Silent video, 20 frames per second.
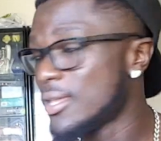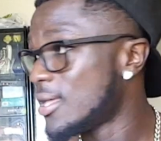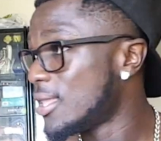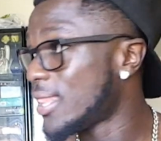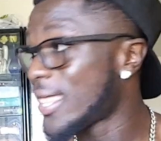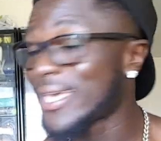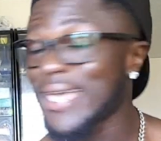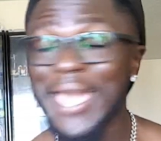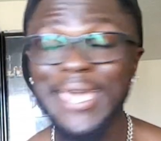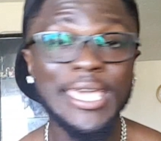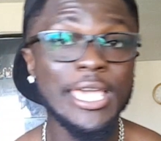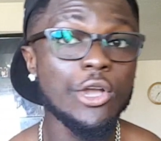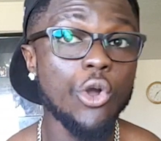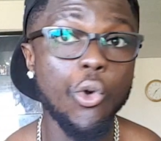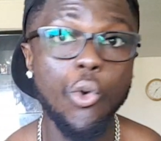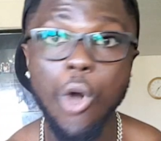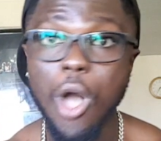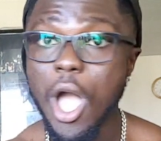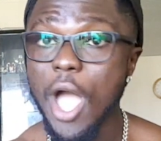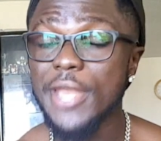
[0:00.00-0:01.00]
Like I can
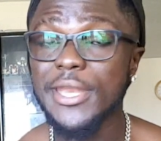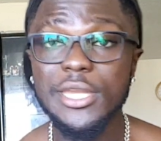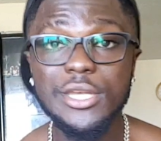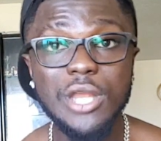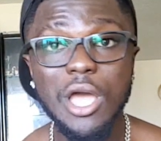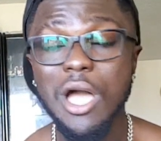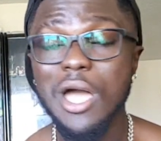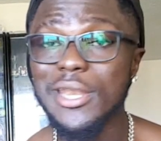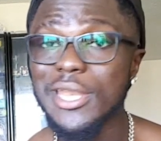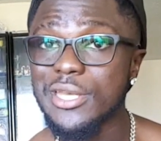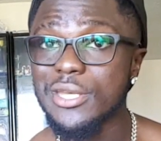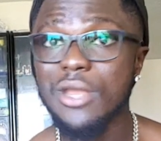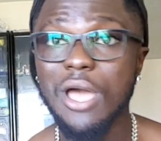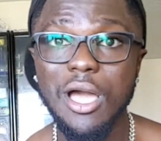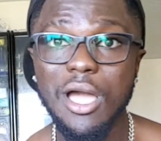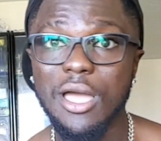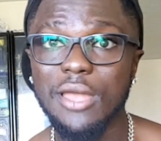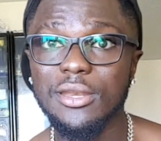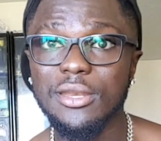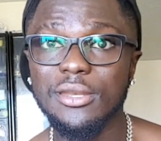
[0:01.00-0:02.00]
go on and on and
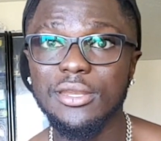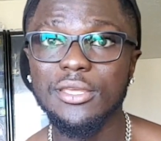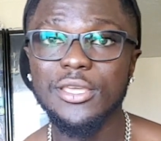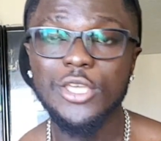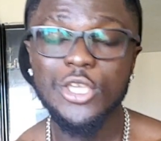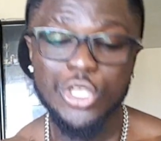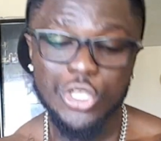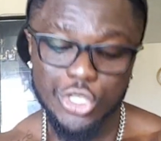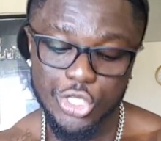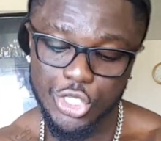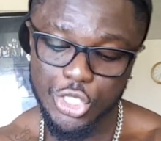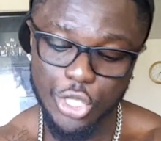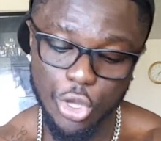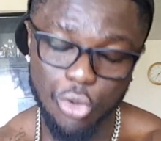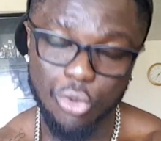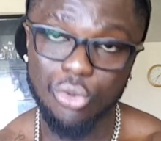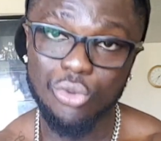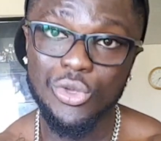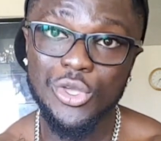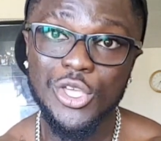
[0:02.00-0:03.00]
on.
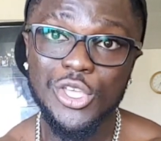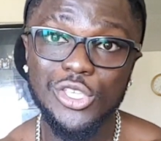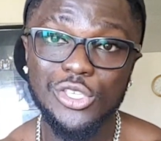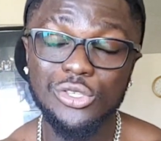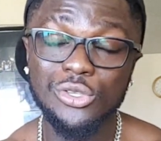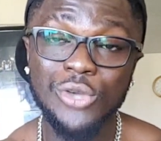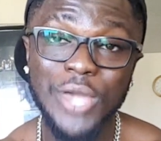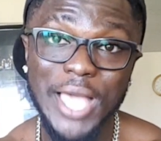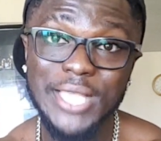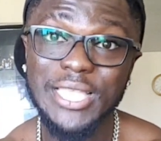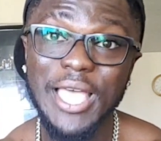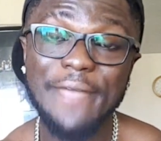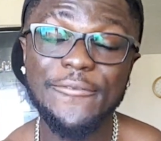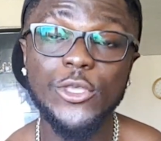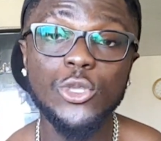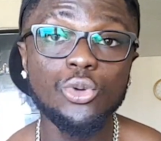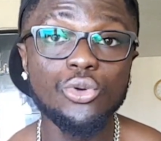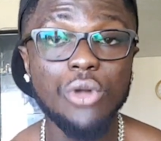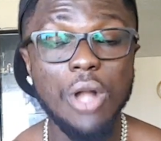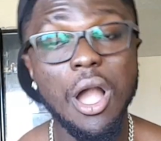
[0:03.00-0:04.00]
So, you guys have
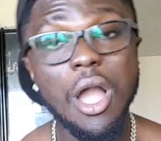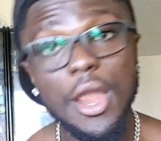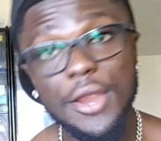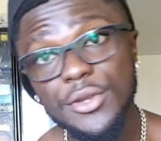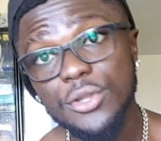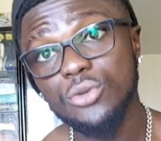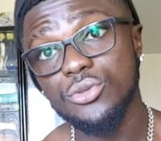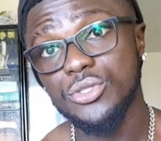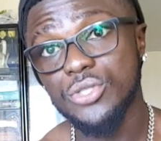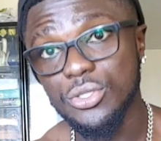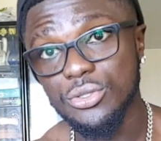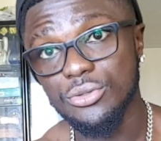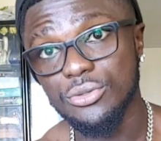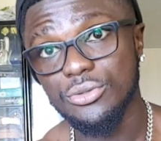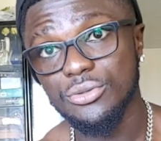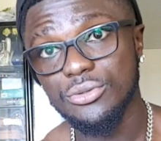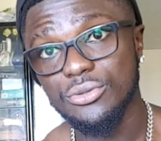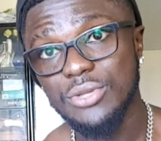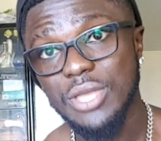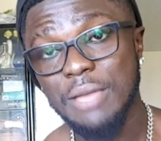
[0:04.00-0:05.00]
to do cardio too.
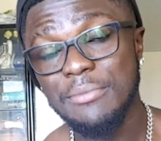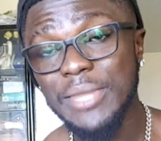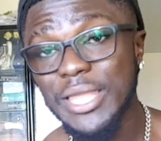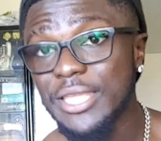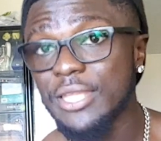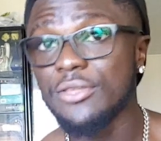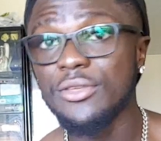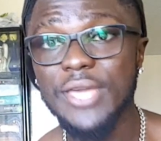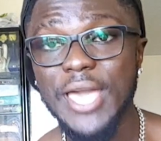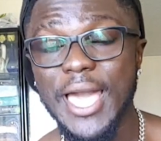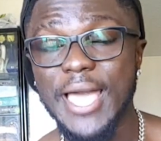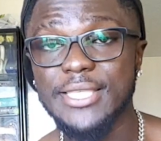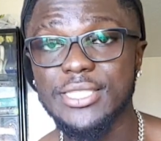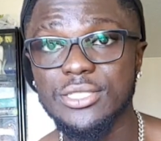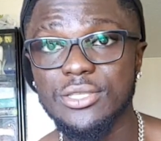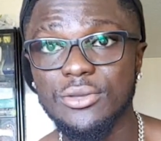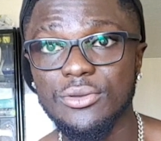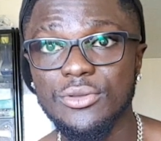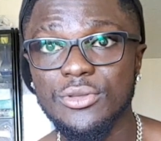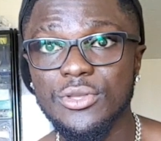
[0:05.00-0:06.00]
I'm letting you guys
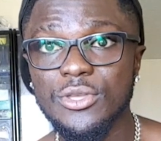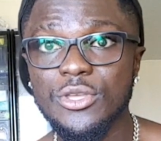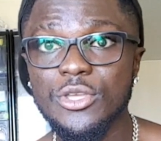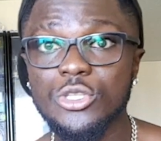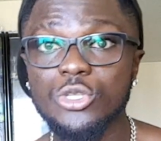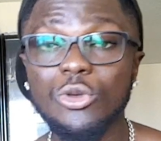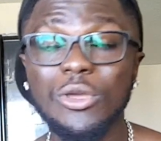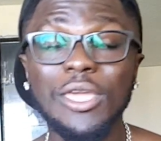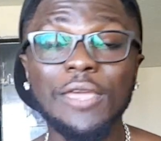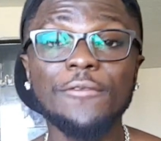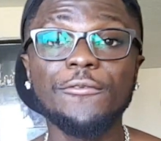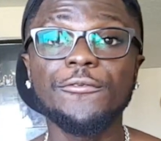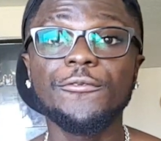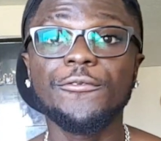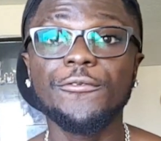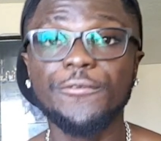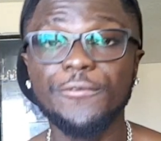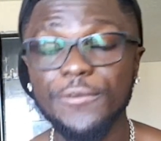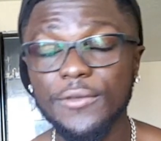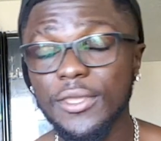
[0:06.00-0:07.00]
know. So if
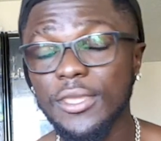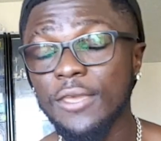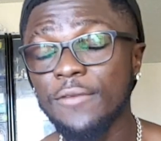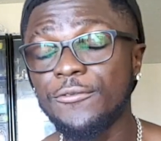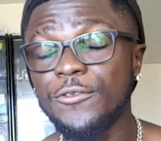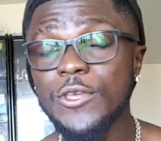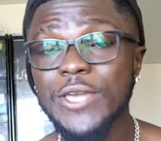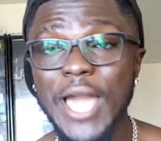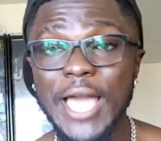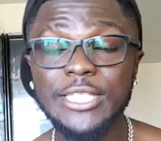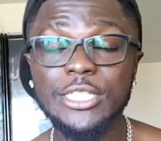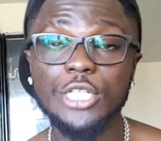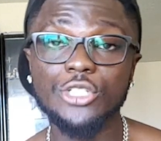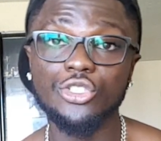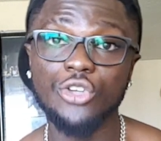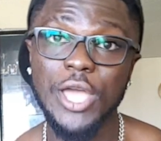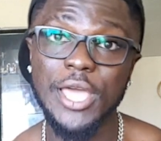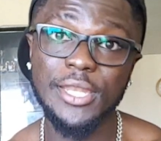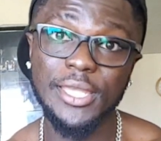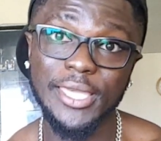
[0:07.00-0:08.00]
you guys are
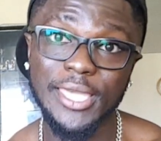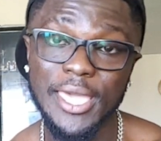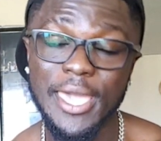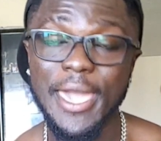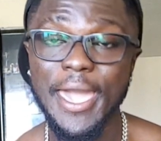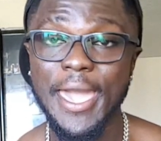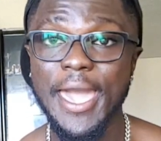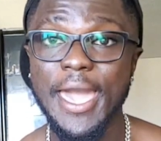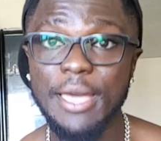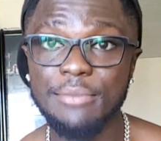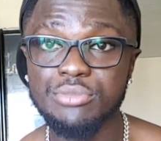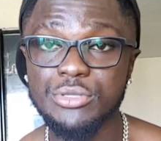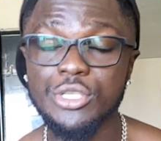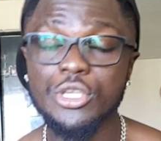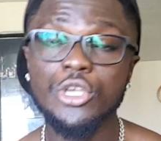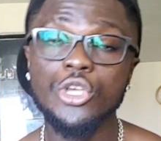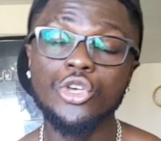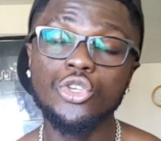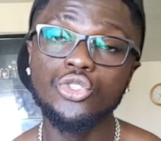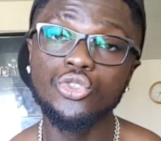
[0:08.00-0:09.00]
trying to get abs,
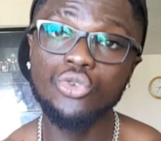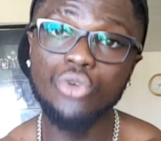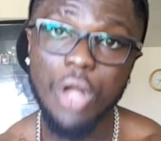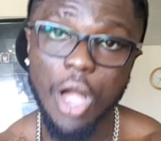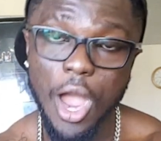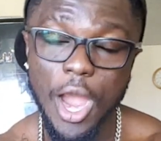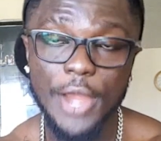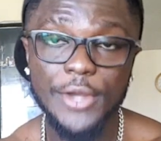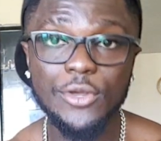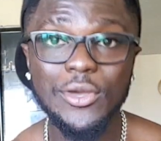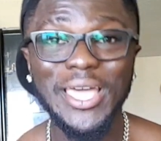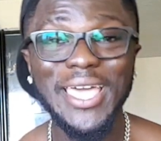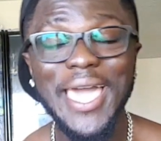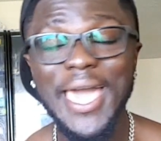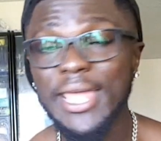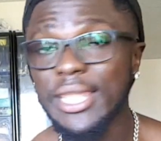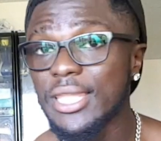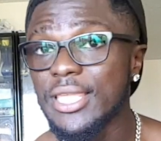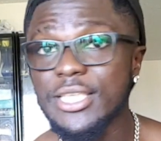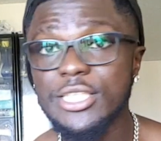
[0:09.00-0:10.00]
do cardio
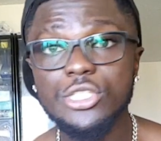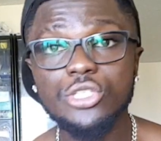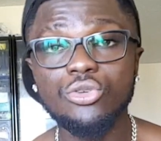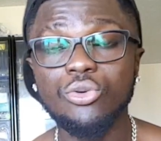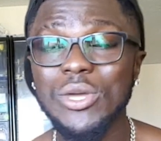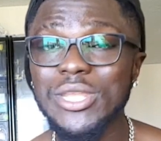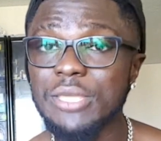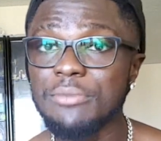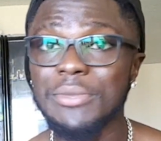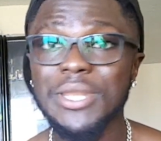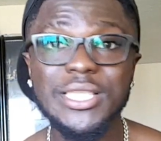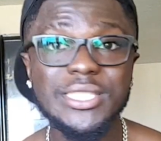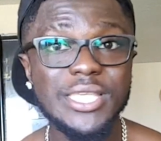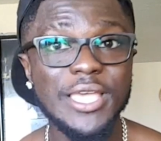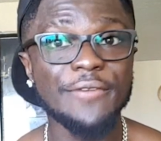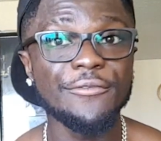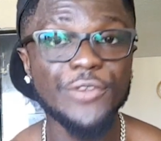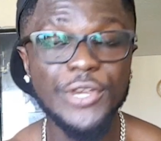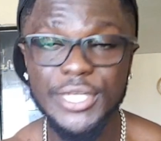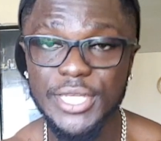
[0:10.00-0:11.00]
at least 20 minutes
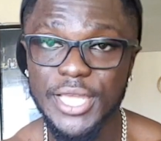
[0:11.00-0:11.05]
every